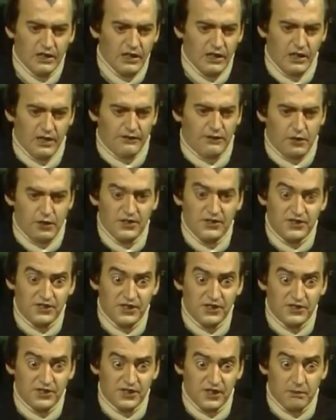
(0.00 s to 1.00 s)
uh, for
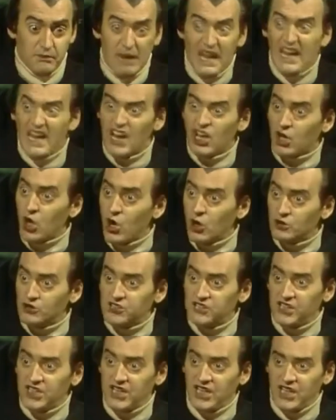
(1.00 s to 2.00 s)
instance, uh, Bela
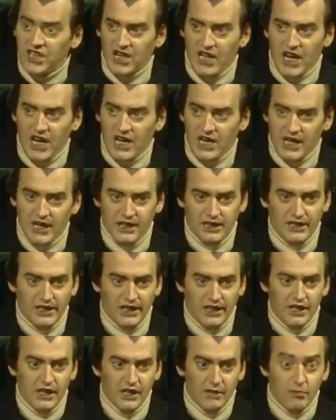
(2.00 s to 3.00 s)
Lugosi uh,
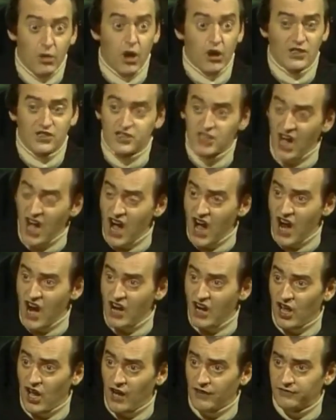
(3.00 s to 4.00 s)
and uh, Boris
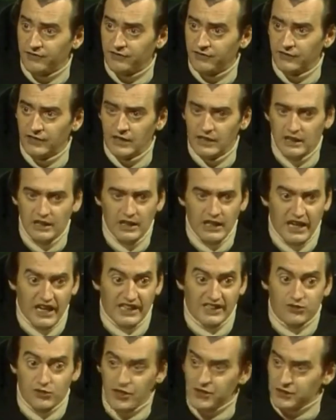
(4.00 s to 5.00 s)
Karloff, yes,
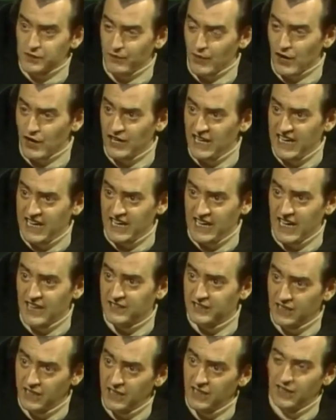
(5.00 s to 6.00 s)
and Christopher Lee,
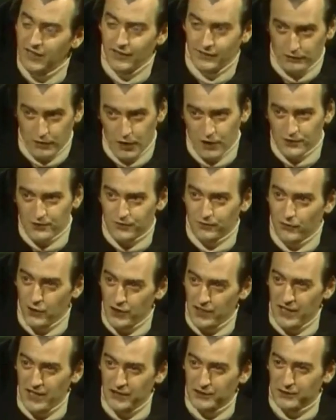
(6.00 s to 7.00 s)
and, of course,
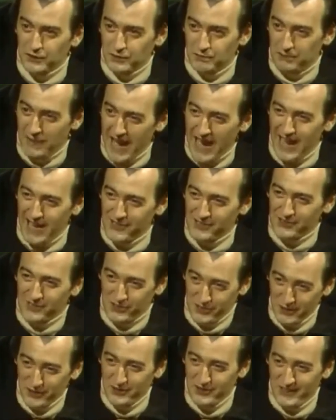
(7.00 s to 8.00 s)
Woody Tobias
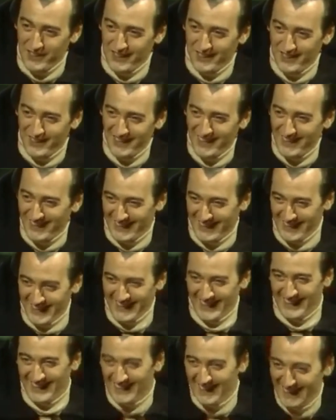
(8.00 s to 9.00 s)
Junior
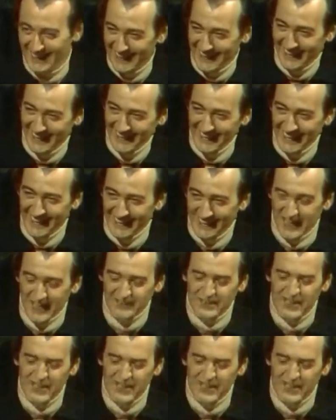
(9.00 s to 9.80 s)
Now,